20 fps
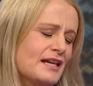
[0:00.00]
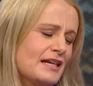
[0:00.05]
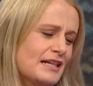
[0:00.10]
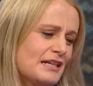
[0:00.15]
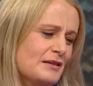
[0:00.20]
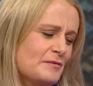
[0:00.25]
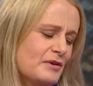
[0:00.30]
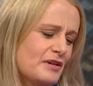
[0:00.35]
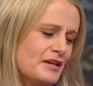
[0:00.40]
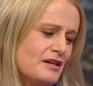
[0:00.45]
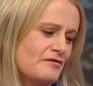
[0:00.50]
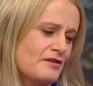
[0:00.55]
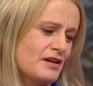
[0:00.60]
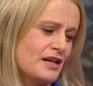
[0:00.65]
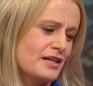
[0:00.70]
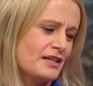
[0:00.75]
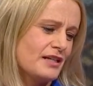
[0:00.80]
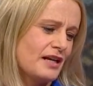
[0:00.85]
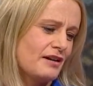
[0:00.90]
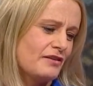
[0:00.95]
Liam,
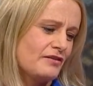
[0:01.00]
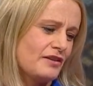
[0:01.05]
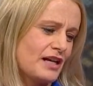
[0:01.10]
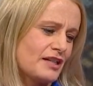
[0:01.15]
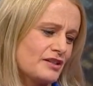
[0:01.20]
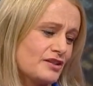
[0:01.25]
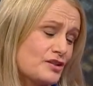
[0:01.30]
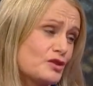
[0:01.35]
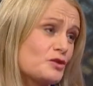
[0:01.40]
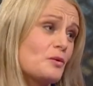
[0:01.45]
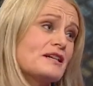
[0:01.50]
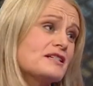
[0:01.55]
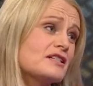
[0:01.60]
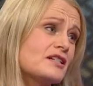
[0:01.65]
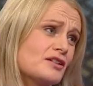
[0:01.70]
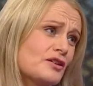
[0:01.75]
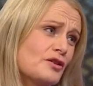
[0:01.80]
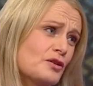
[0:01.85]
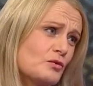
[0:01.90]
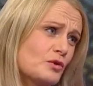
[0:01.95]
Iran are ranked
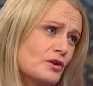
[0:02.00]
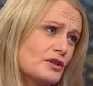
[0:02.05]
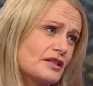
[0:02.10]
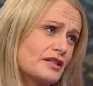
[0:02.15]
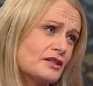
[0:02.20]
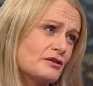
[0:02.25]
20th in the world.